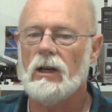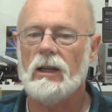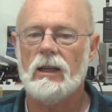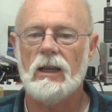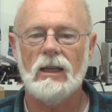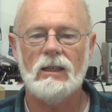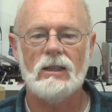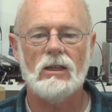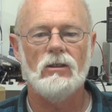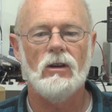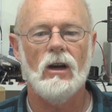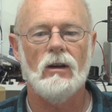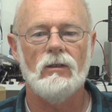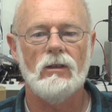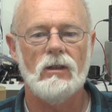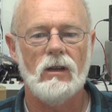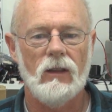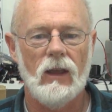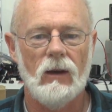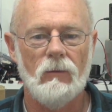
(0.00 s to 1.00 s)
really keen to dive
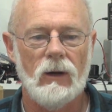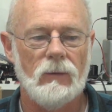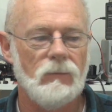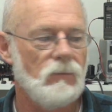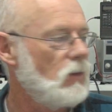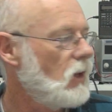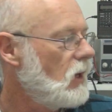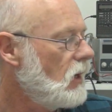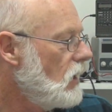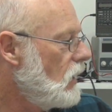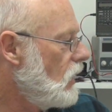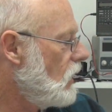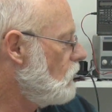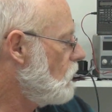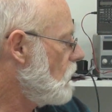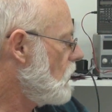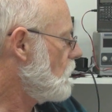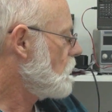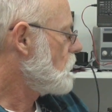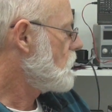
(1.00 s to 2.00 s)
into that one.
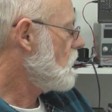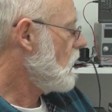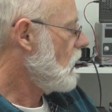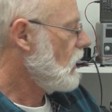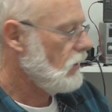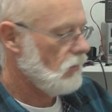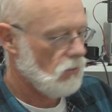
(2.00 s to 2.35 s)
What else?